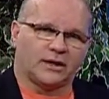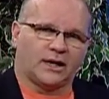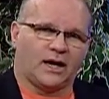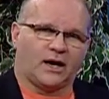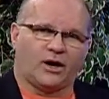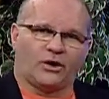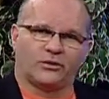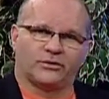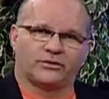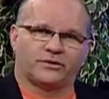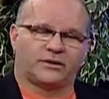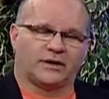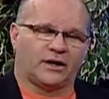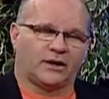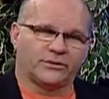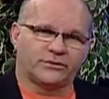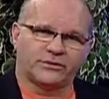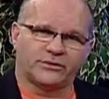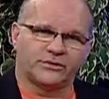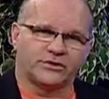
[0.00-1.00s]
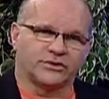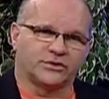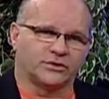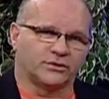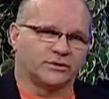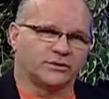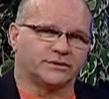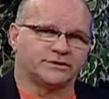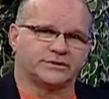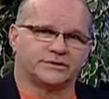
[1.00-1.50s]
health
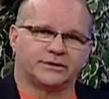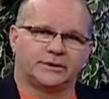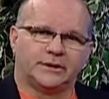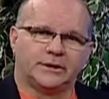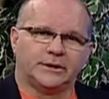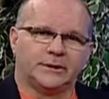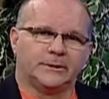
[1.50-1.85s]
insurance,